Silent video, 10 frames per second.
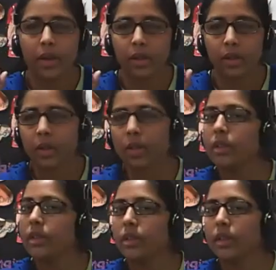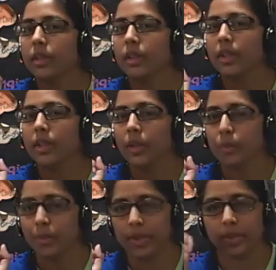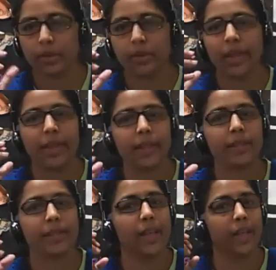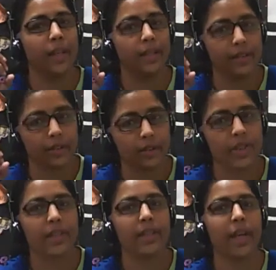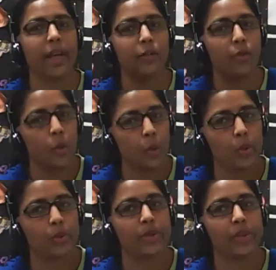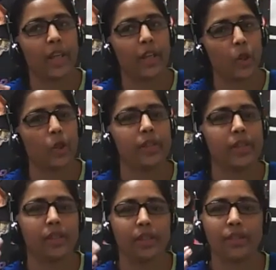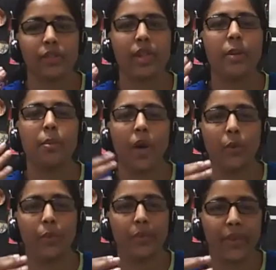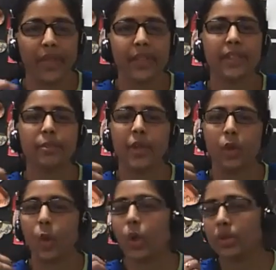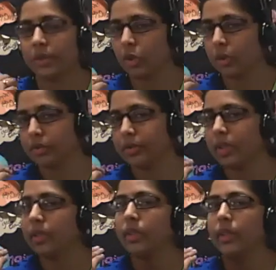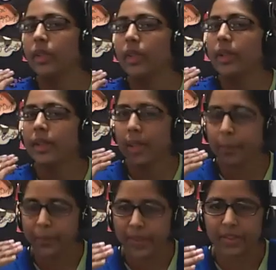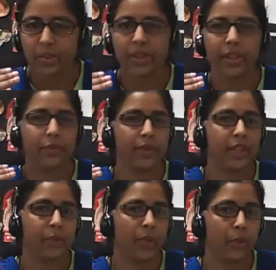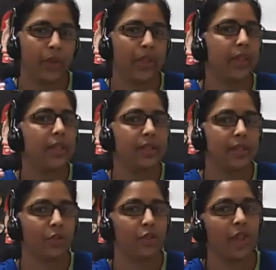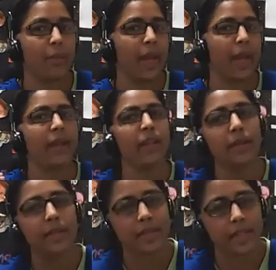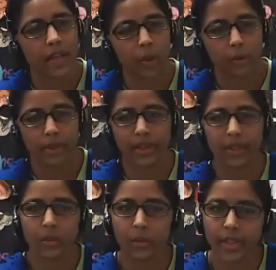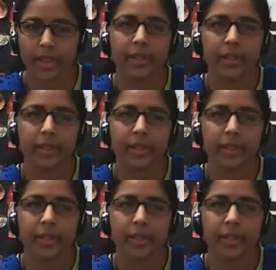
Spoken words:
or work. Heat is the energy that flows across the system boundaries because of the temperature difference between the system and surrounding. Okay.